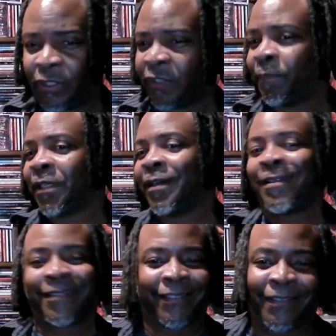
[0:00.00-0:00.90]
Just
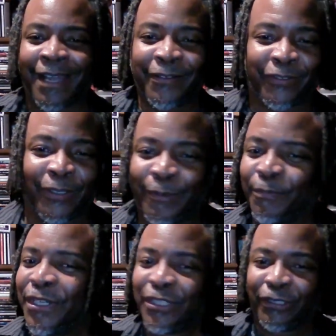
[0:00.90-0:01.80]
because it's not
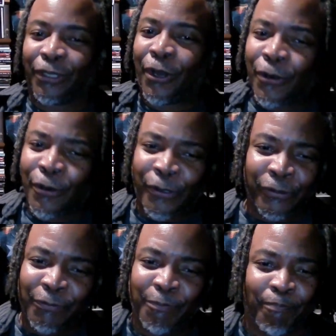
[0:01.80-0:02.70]
some
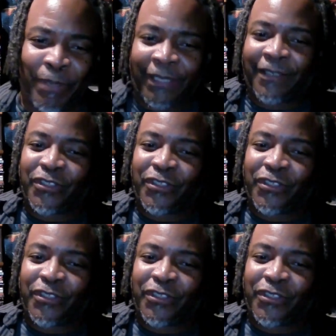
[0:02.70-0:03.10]
long, big,